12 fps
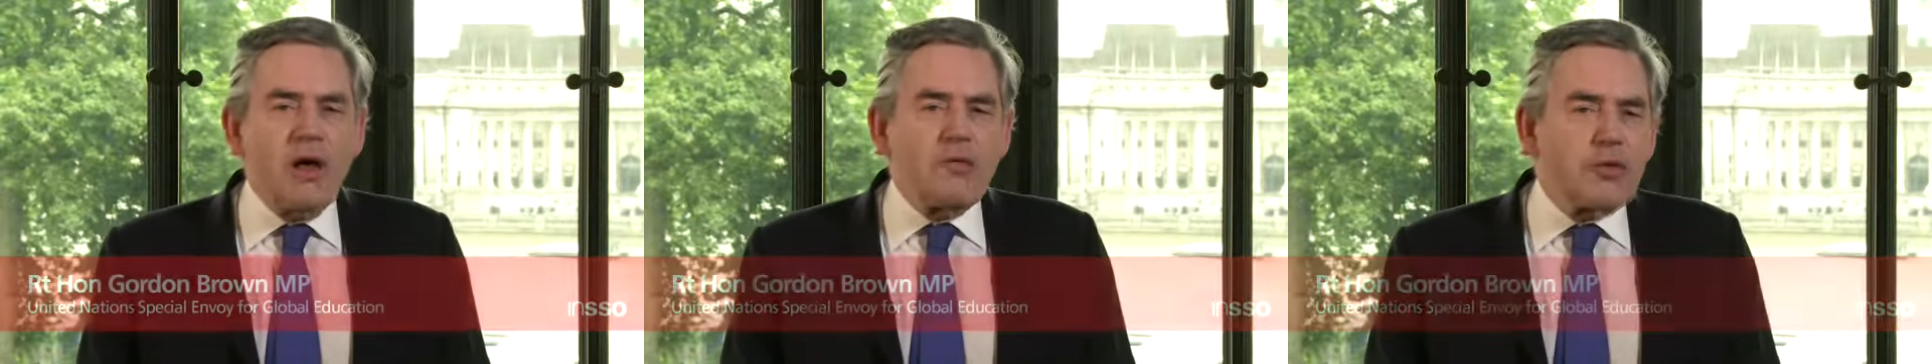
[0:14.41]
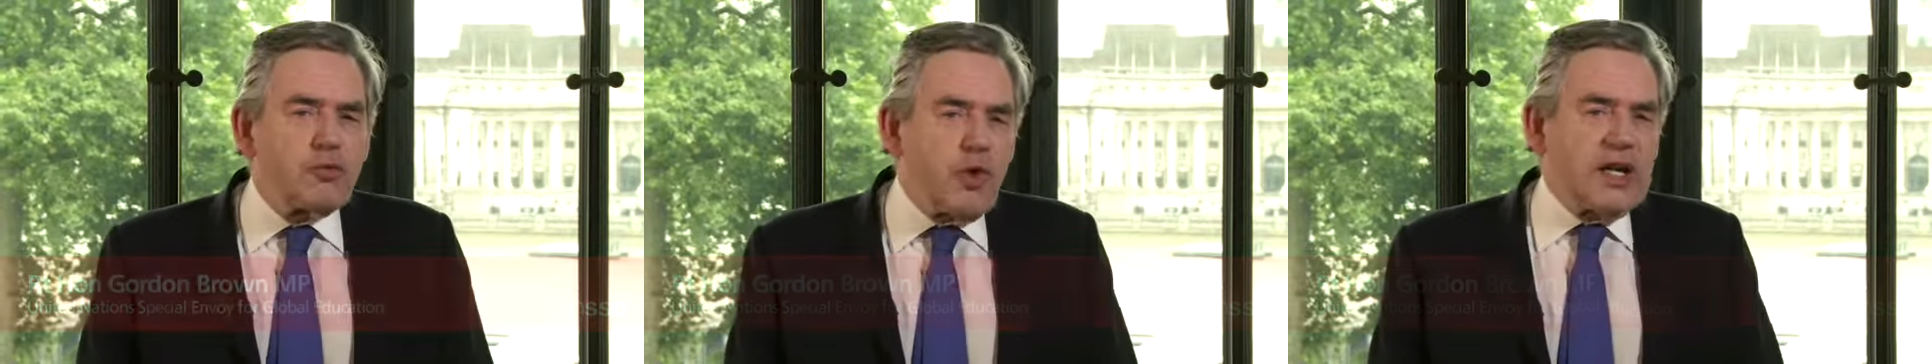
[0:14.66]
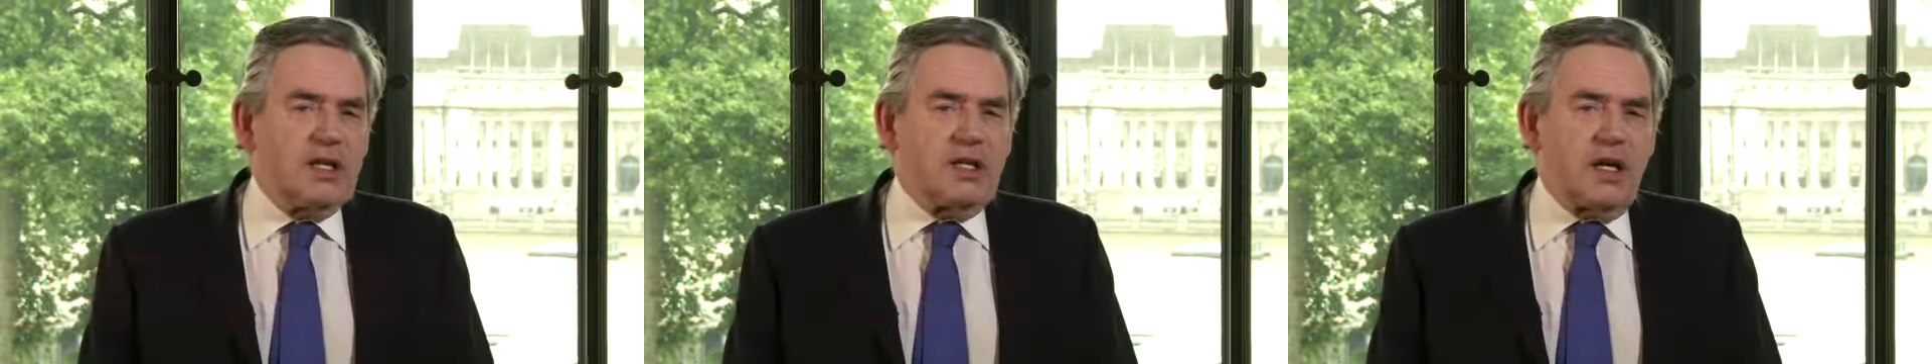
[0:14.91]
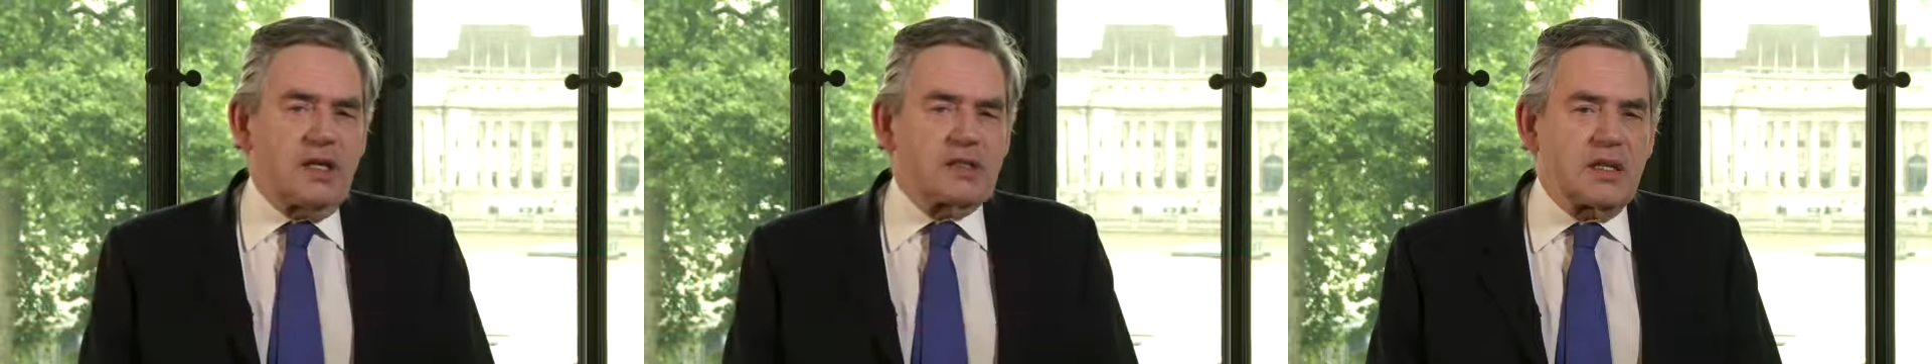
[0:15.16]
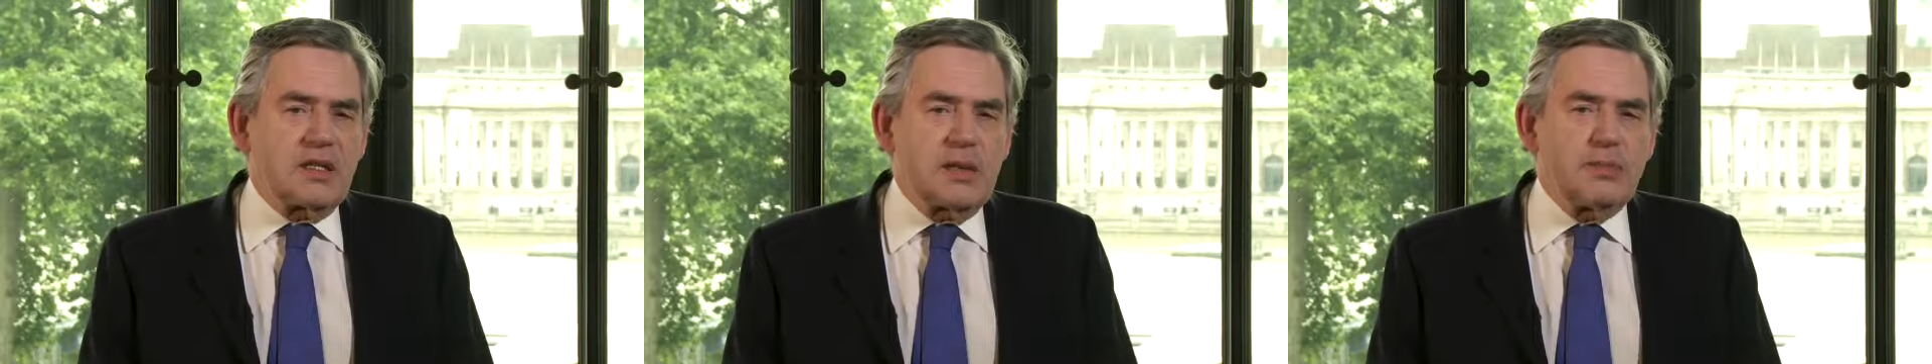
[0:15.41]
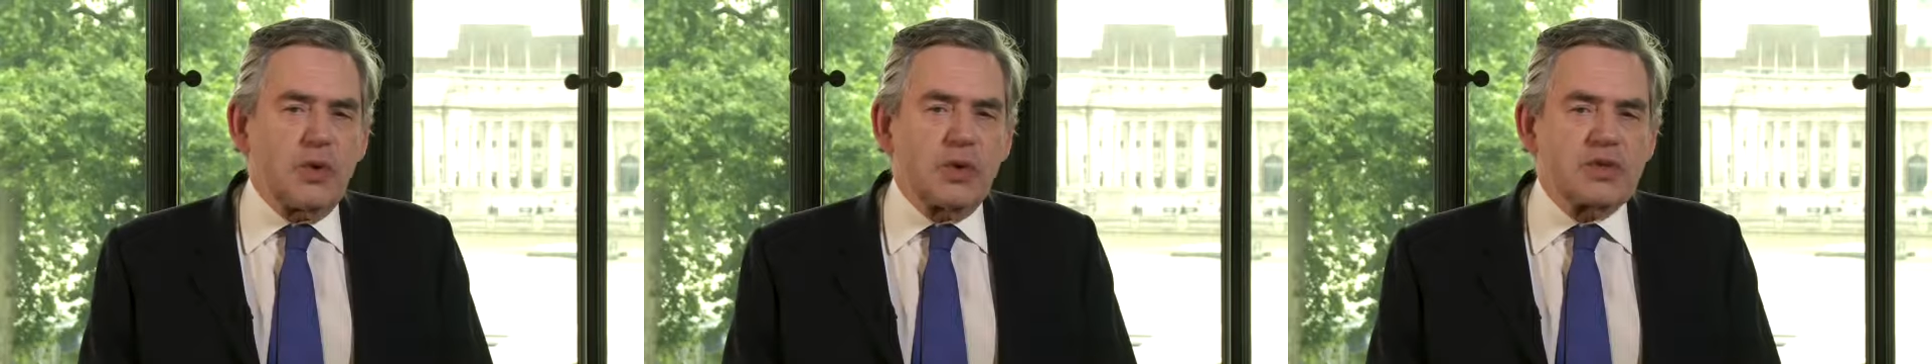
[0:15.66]
for recognizing the
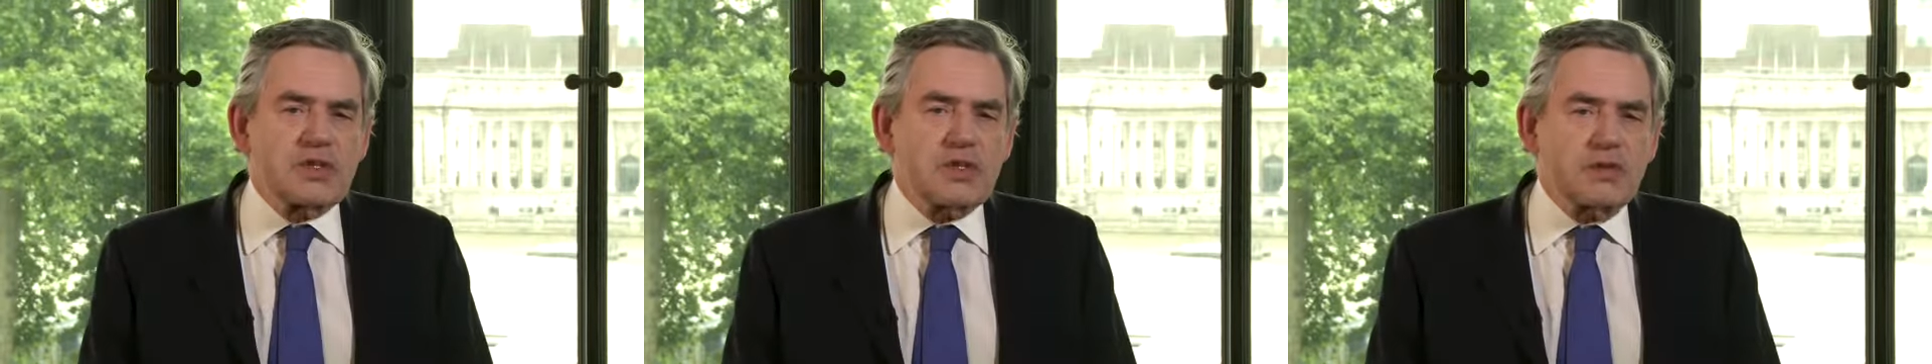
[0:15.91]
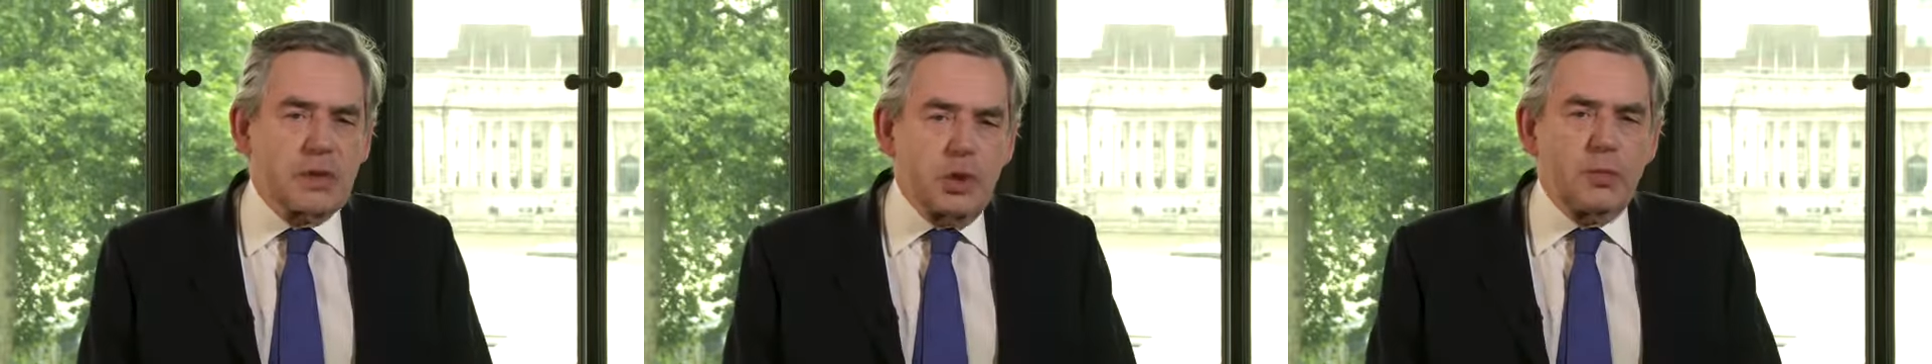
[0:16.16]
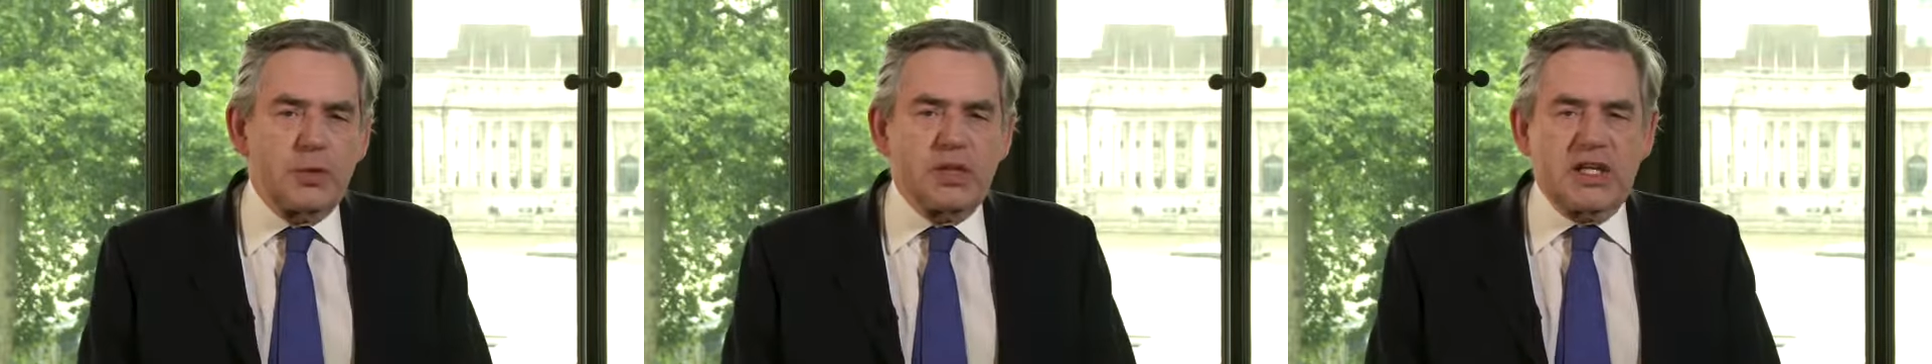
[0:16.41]
importance of global